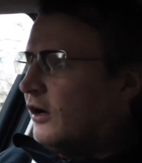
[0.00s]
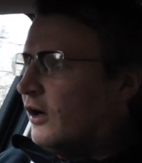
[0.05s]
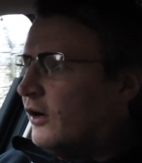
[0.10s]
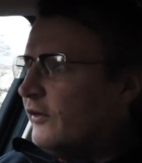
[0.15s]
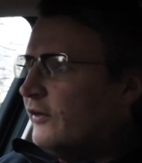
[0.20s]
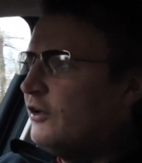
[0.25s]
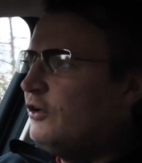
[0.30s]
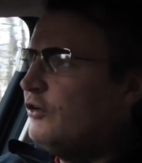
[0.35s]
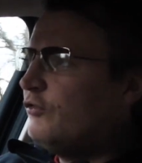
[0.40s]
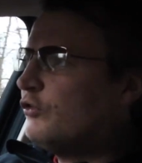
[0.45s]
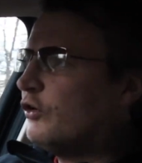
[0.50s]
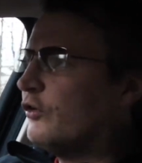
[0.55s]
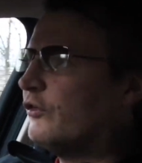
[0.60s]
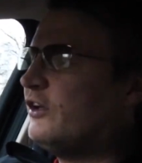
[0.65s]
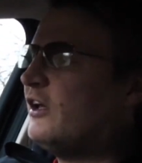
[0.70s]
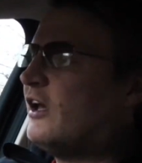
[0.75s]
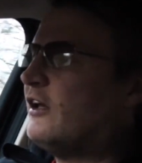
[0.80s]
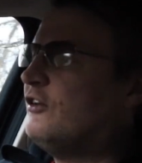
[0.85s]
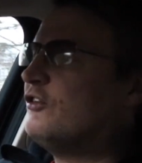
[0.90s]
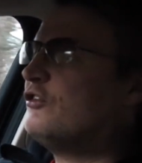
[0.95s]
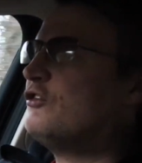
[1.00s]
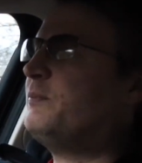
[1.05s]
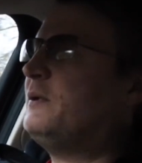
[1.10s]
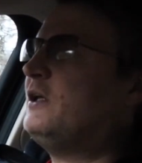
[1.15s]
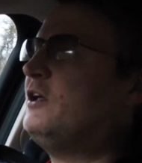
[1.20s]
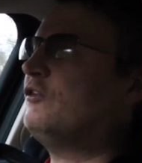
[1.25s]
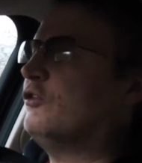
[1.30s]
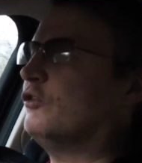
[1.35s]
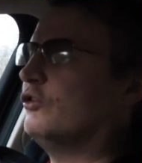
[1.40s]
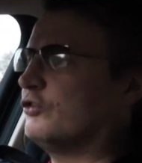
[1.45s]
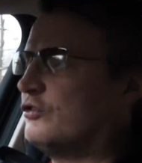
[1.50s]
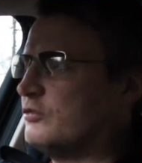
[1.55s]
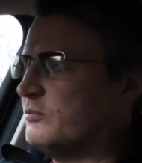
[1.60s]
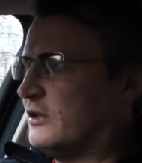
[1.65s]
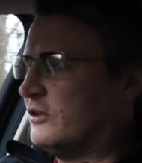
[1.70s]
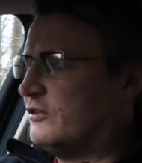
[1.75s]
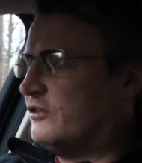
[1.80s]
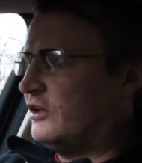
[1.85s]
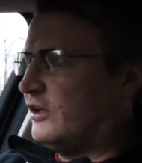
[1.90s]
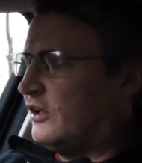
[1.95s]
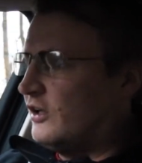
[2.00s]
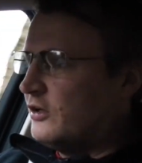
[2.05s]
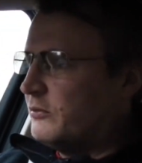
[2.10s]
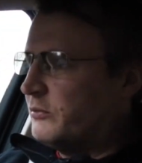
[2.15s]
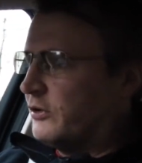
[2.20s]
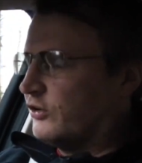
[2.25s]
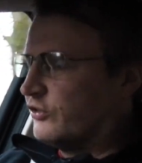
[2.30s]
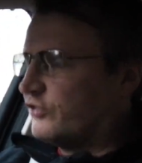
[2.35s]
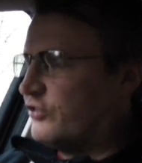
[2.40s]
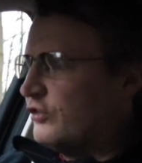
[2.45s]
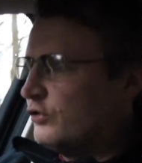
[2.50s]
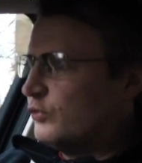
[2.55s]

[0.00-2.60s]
And then you've got the 8-speed automatic gearbox